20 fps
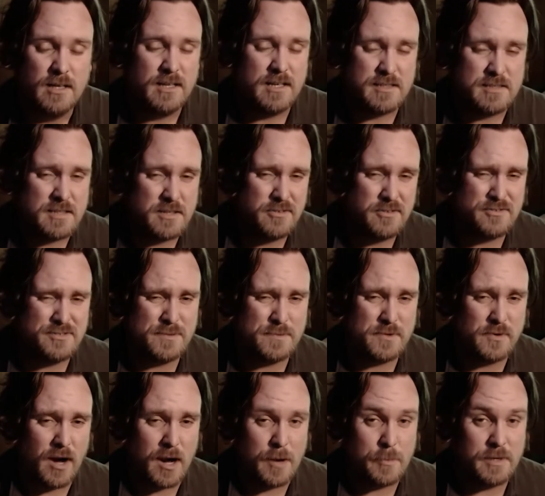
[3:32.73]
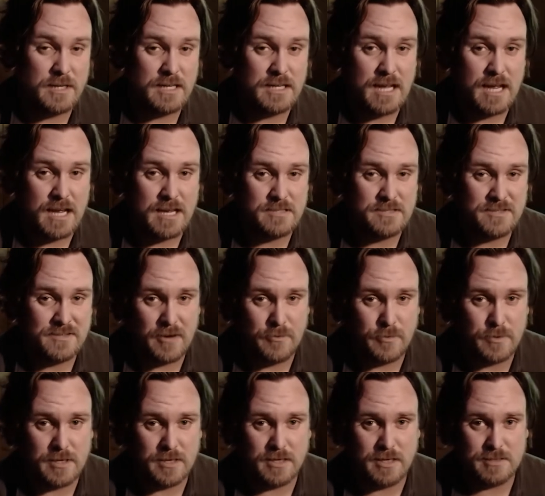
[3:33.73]
Consider subscribing today so that
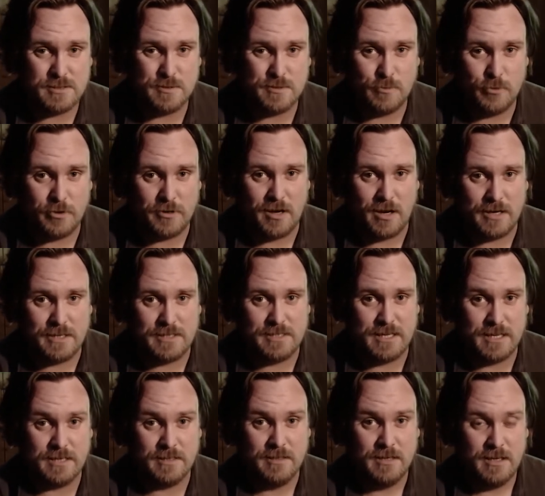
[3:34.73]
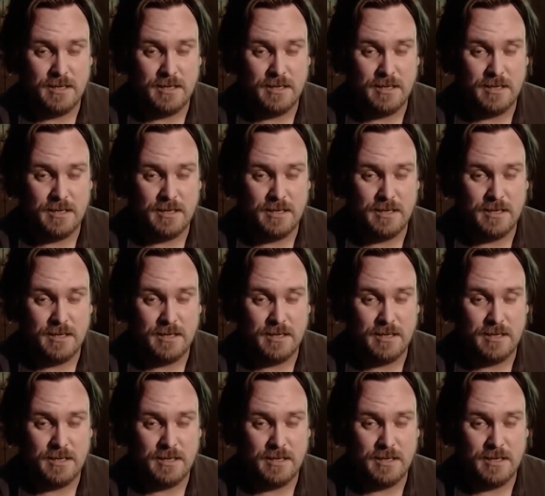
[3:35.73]
we can get some more content.